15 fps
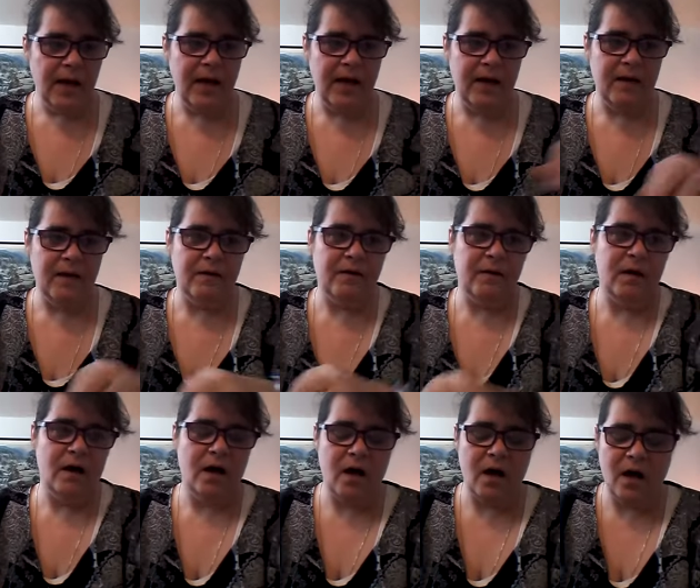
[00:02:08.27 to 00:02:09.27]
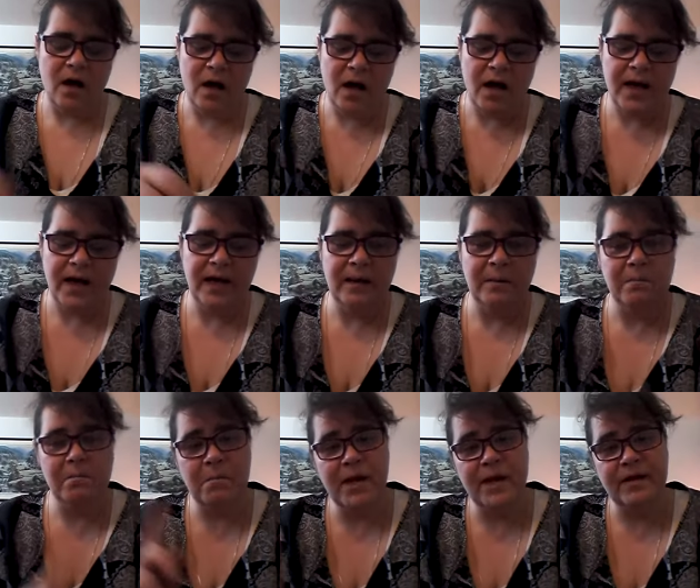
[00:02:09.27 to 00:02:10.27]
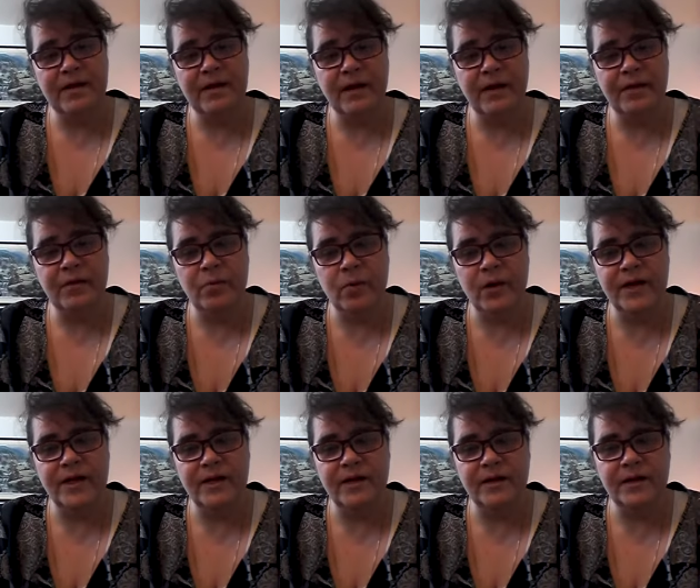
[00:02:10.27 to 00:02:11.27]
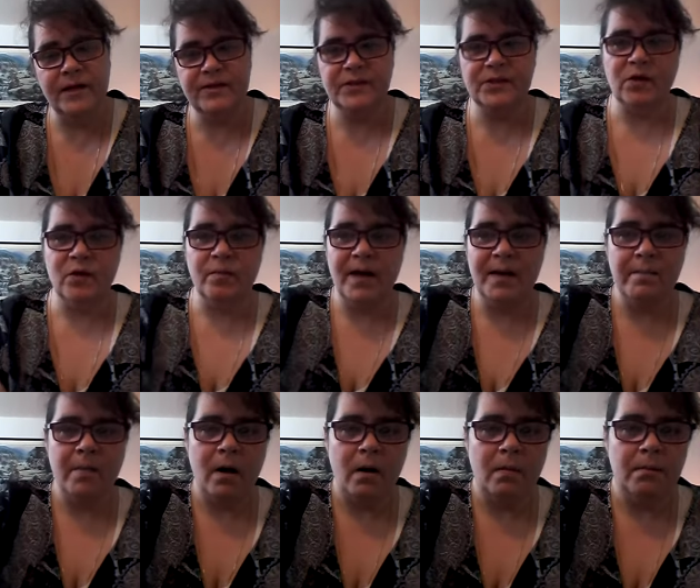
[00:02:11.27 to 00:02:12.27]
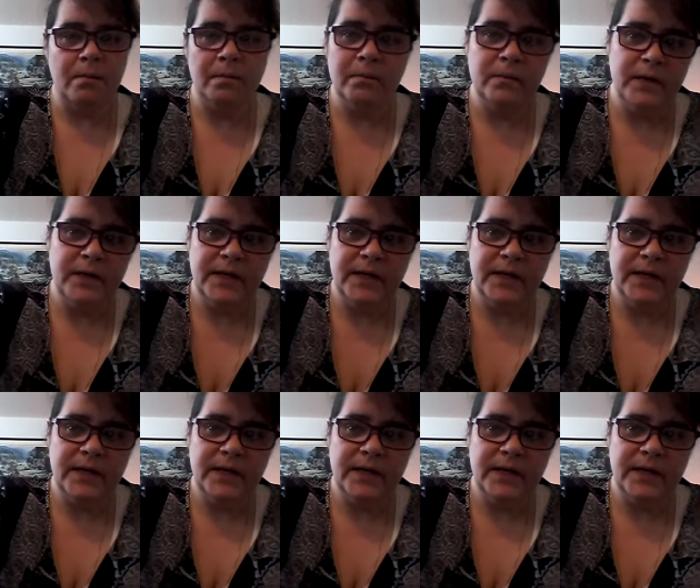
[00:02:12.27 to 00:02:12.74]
and I made the other one so my mom